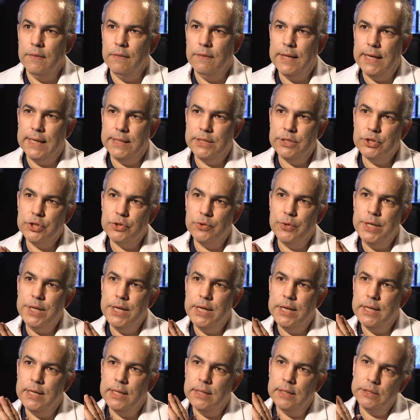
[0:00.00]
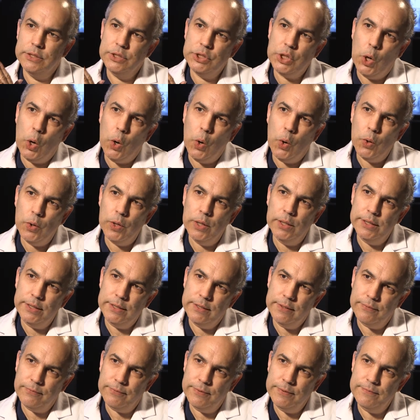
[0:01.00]
that's treated in a totally
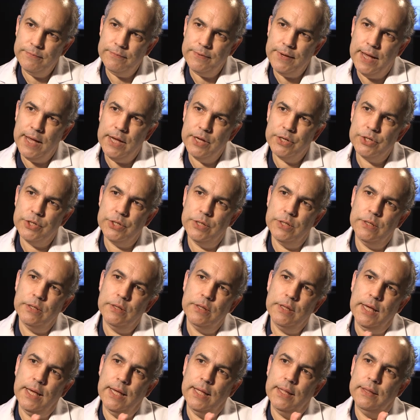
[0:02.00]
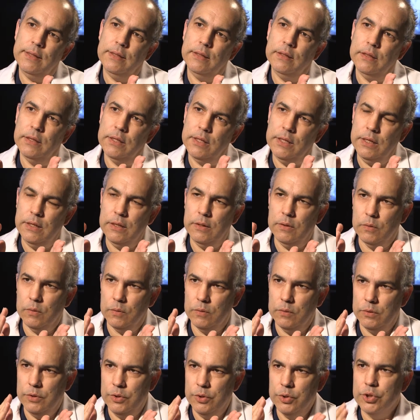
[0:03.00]
different fashion than the
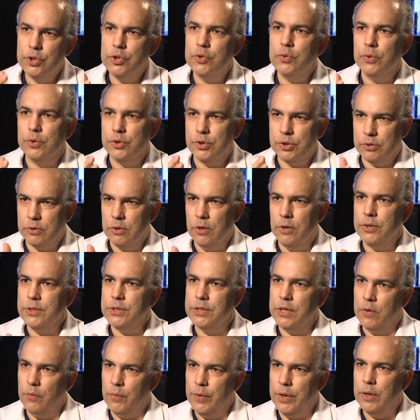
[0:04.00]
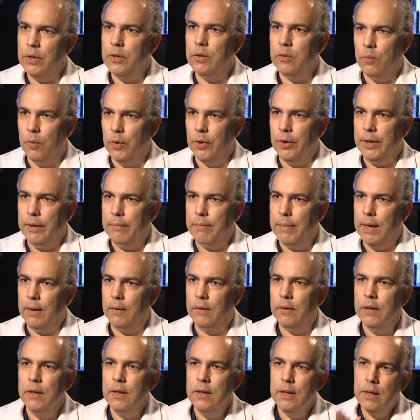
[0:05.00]
usual strokes that we worry
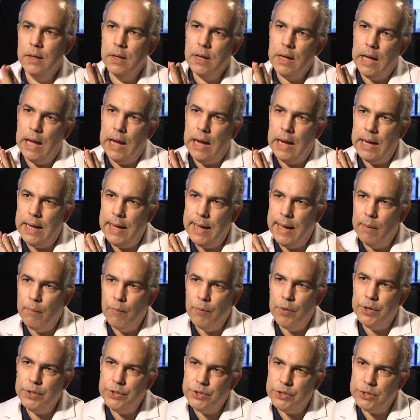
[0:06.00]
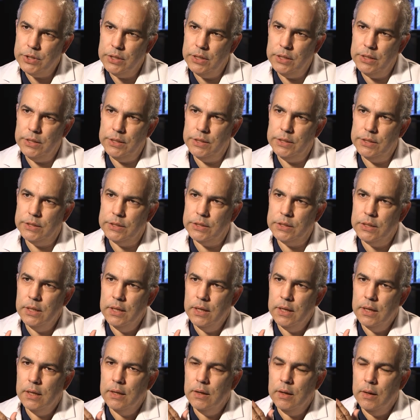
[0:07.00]
about. A hemorrhage is
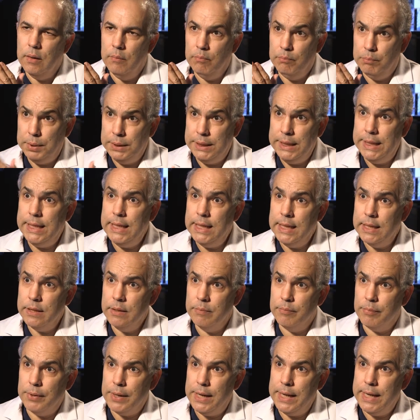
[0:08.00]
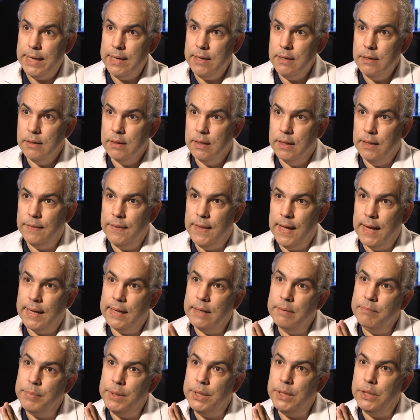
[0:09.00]
bleeding in the brain, and that
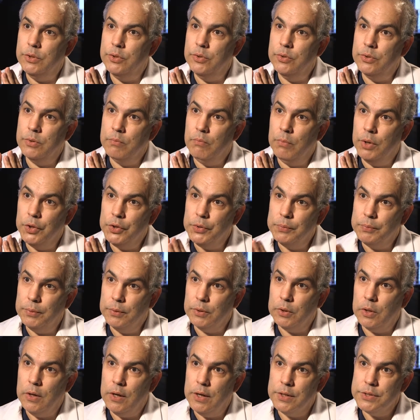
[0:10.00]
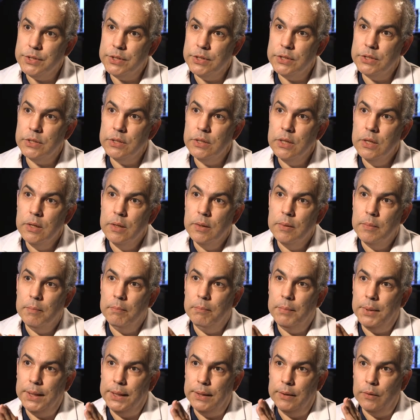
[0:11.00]
can be due to multiple causes,
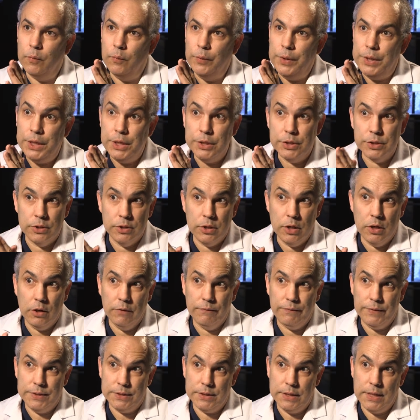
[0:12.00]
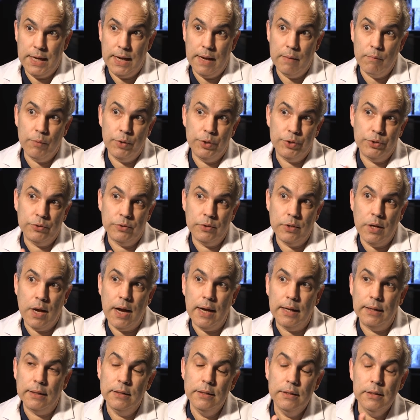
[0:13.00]
but we need to know if it's a hemorrhage or
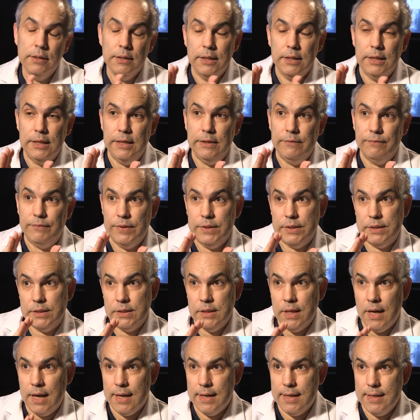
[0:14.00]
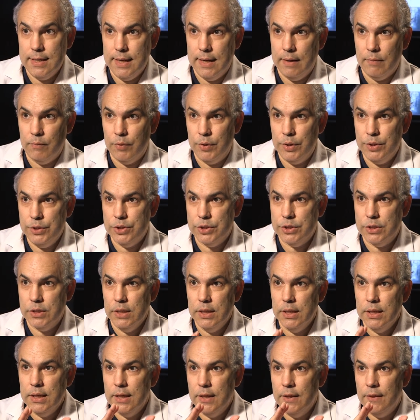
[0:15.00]
not. If it's not a hemorrhage,
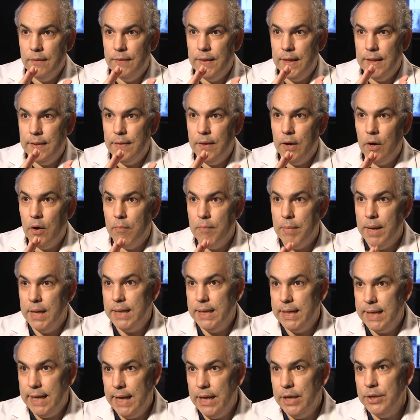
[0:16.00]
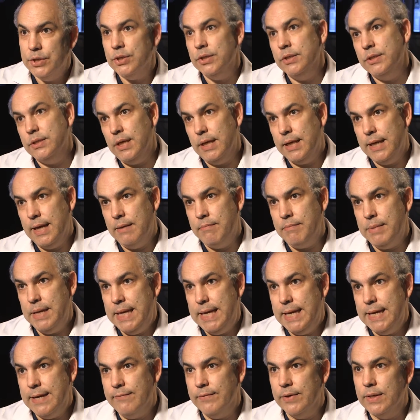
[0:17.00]
then there are medications that can be
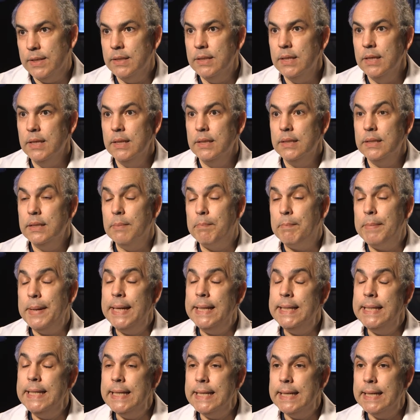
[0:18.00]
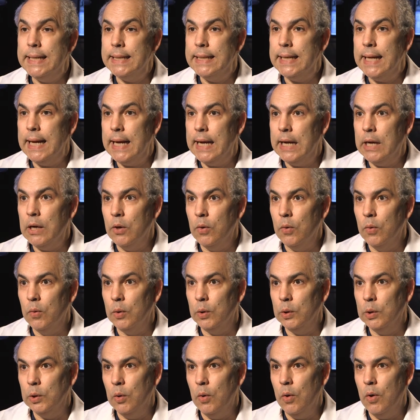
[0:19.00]
given depending on how
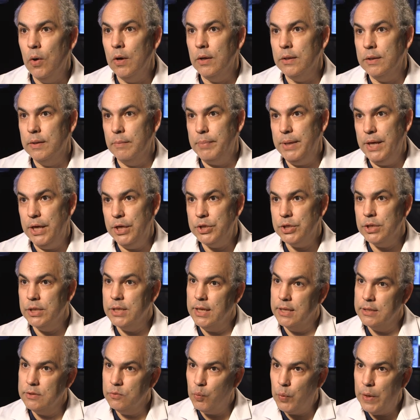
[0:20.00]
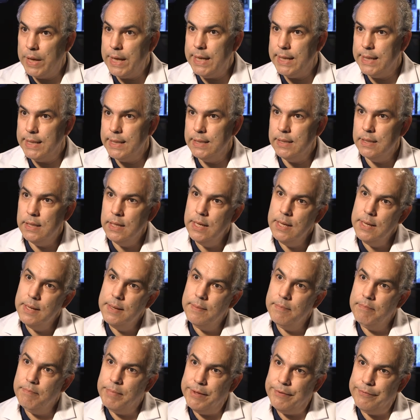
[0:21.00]
long the patient has waited
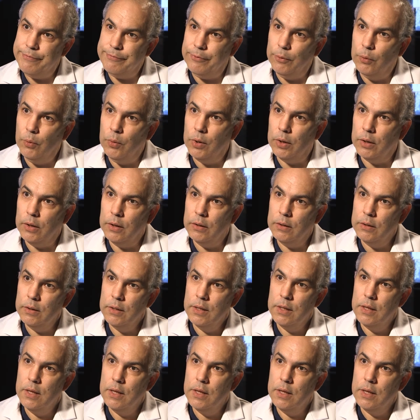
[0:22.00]
before